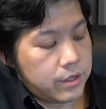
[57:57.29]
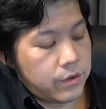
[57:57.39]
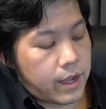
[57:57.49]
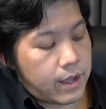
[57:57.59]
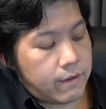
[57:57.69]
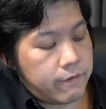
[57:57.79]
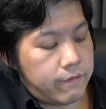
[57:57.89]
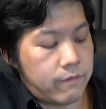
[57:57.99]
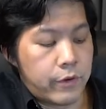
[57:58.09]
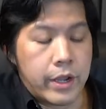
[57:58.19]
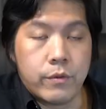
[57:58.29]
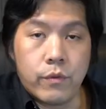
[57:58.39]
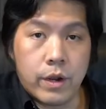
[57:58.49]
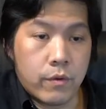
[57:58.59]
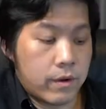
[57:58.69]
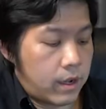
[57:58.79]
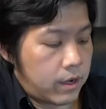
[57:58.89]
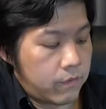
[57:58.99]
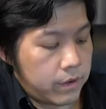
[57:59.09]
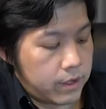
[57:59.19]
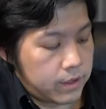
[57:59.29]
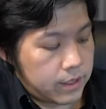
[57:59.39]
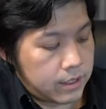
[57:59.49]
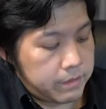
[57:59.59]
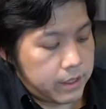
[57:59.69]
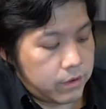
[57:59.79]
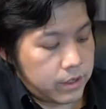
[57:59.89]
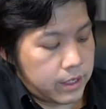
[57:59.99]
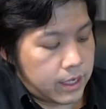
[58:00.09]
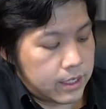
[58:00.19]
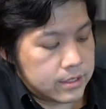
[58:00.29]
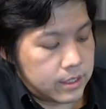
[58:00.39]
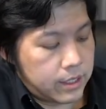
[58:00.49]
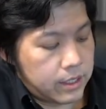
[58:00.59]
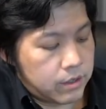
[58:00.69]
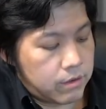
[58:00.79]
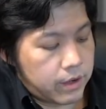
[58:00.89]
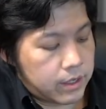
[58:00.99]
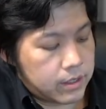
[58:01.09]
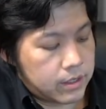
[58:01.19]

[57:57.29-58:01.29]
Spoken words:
you have when let me note it as the incorrect